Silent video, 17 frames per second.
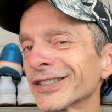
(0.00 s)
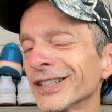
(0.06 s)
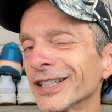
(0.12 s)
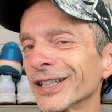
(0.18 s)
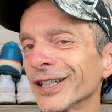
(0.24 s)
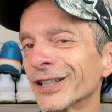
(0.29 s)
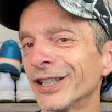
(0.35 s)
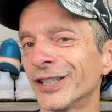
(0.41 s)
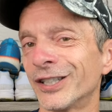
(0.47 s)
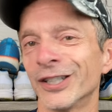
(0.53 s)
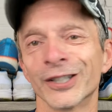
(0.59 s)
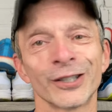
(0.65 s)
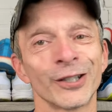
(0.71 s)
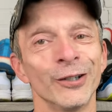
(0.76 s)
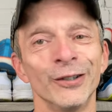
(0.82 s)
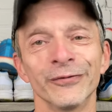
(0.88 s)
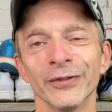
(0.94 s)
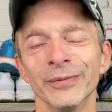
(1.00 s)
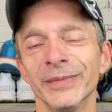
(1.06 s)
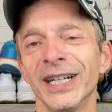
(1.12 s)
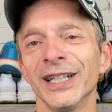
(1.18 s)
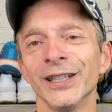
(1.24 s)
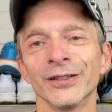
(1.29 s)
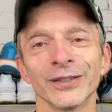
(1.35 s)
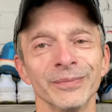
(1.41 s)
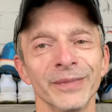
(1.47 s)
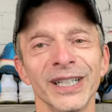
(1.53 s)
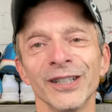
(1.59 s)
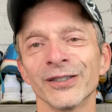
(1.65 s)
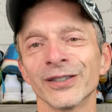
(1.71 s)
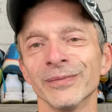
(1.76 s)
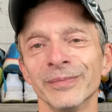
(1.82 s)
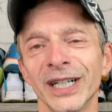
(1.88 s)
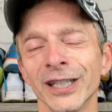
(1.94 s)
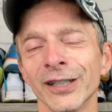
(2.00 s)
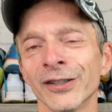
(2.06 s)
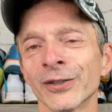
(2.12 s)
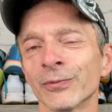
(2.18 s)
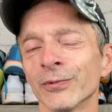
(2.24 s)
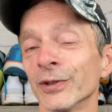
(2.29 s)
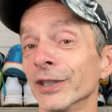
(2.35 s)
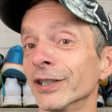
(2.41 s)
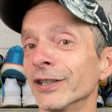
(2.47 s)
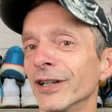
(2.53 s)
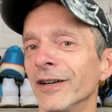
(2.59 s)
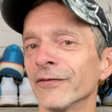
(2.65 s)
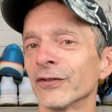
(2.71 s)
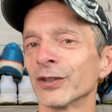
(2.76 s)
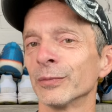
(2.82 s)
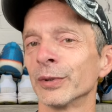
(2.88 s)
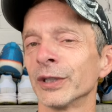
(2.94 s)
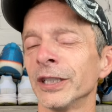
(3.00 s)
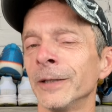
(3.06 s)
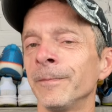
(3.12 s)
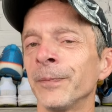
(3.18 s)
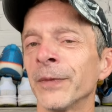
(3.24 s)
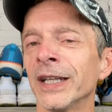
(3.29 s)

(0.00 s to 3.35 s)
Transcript: Like I could just go for miles and miles and miles really comfortably.